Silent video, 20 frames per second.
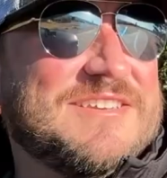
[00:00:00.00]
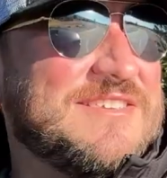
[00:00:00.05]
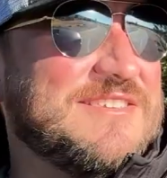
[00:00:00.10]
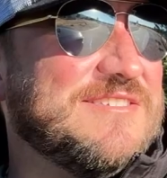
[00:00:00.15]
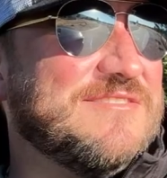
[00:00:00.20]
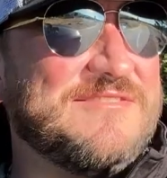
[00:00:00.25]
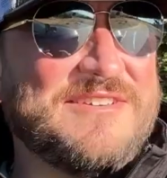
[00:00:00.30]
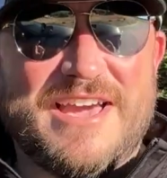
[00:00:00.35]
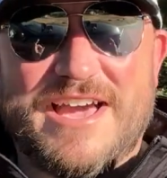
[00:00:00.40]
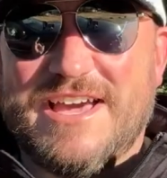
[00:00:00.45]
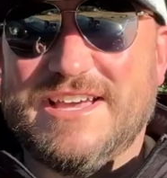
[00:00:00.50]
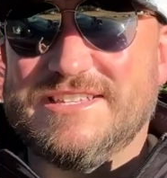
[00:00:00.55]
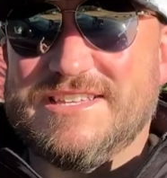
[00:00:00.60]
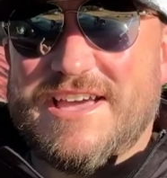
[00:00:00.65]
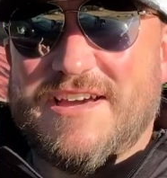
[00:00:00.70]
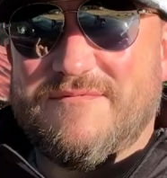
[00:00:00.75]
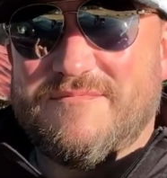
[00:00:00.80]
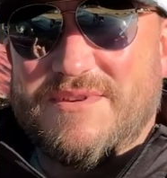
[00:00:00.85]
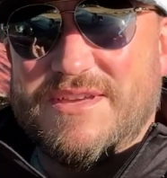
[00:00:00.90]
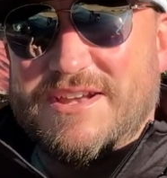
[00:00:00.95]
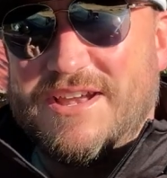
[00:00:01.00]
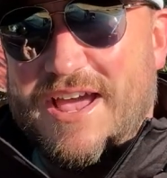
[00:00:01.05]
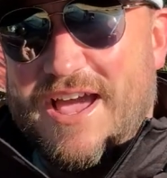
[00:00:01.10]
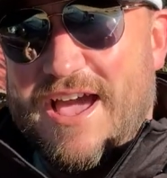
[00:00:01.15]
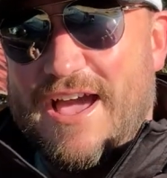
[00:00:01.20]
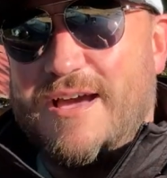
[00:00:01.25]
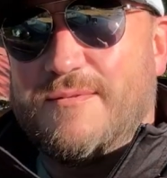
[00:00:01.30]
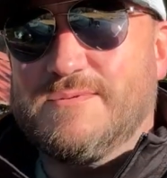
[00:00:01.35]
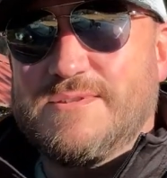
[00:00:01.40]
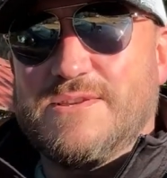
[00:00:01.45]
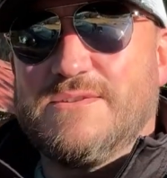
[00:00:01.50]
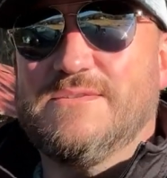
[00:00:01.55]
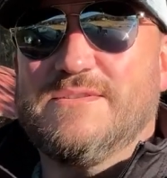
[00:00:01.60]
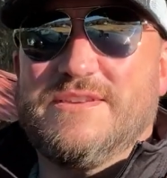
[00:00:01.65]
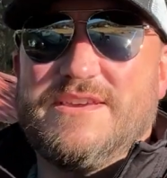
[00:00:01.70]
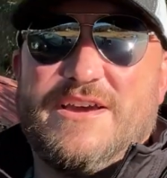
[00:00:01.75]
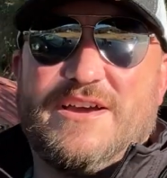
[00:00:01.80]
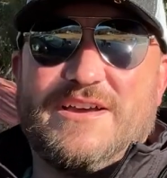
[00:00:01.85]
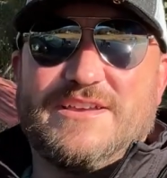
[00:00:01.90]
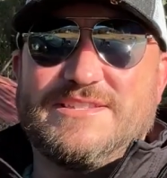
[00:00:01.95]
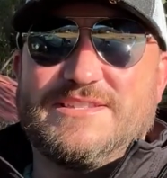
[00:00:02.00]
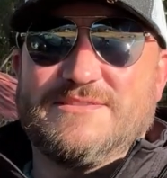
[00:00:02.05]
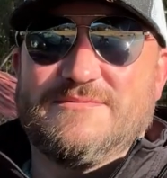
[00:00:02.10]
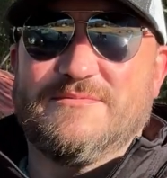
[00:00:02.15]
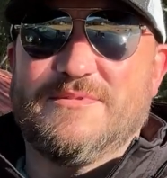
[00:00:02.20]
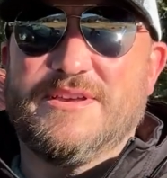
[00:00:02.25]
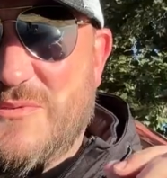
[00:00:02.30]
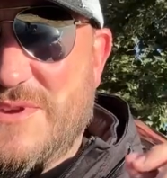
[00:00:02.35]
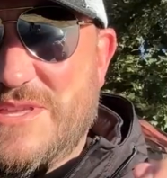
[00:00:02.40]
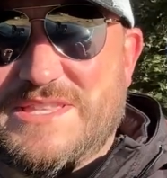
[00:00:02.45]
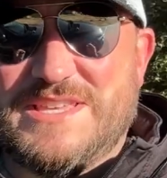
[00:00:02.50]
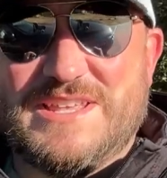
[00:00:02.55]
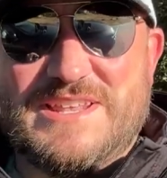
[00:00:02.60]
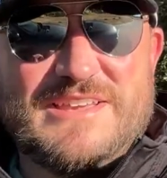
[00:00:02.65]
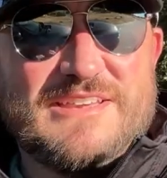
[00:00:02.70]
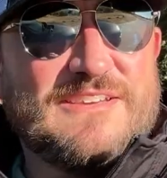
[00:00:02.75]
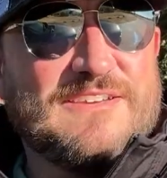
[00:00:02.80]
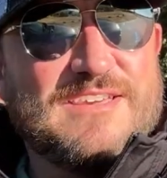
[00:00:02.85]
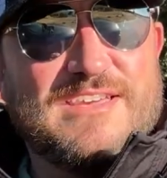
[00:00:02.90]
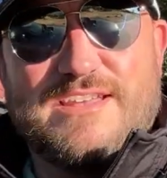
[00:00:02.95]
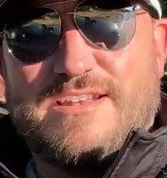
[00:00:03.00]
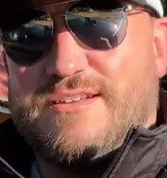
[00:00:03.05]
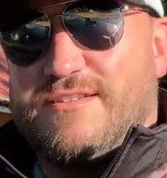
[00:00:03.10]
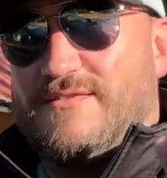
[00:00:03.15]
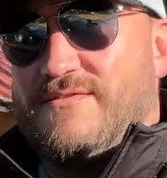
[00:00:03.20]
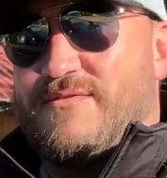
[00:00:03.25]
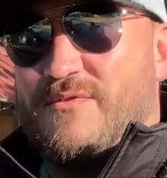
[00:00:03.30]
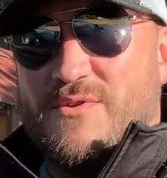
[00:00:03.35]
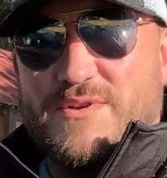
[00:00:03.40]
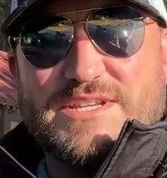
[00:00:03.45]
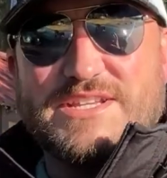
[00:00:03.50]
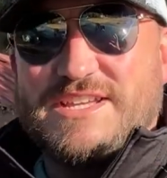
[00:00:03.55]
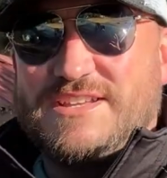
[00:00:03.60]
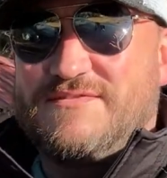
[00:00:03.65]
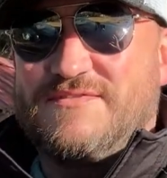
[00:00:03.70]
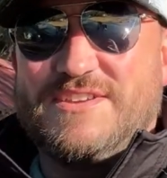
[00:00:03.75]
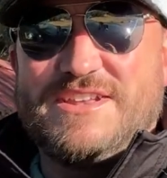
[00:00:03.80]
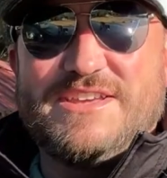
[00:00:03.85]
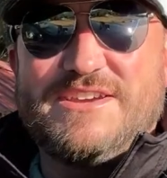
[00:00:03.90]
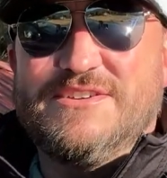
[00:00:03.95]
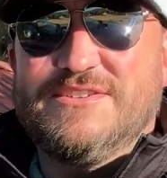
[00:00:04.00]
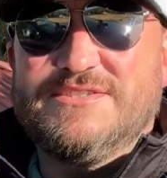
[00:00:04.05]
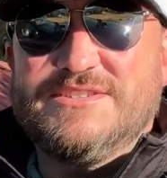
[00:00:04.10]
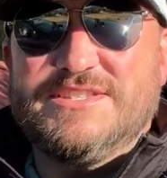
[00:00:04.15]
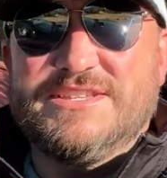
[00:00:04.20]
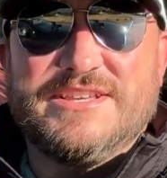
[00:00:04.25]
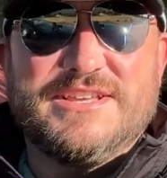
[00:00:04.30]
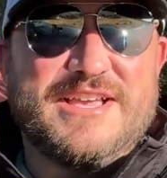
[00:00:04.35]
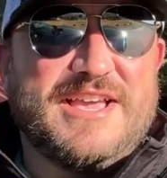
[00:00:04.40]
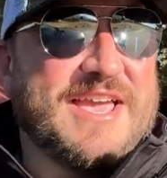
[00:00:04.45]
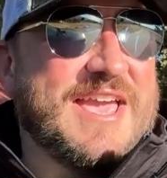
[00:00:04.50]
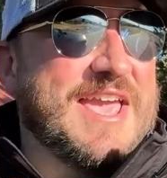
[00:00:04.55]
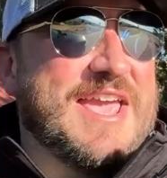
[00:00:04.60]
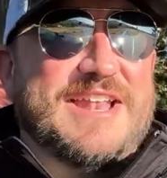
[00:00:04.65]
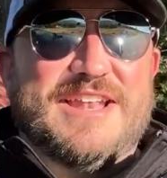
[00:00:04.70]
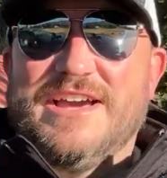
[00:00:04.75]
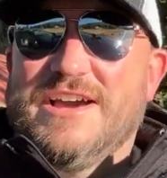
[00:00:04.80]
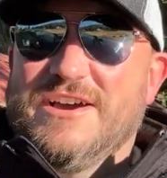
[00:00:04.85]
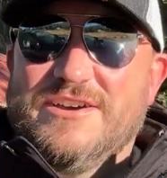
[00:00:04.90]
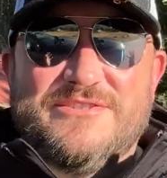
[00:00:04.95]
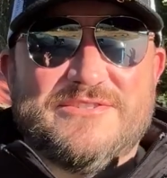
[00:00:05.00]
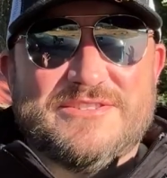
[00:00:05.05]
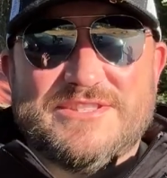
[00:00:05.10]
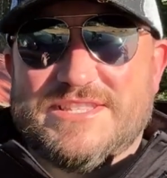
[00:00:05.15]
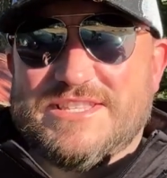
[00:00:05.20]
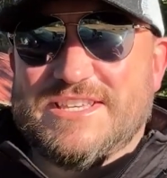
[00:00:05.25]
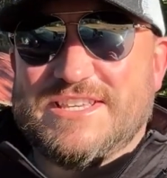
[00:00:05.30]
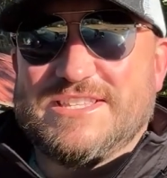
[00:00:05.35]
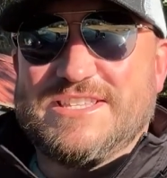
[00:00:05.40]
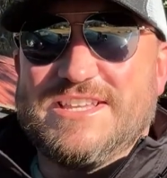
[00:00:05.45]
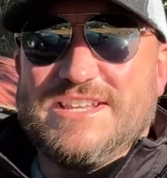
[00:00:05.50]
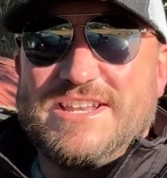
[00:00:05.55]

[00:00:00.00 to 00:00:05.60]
You guys have been absolutely awesome. We did it in 14 videos and 160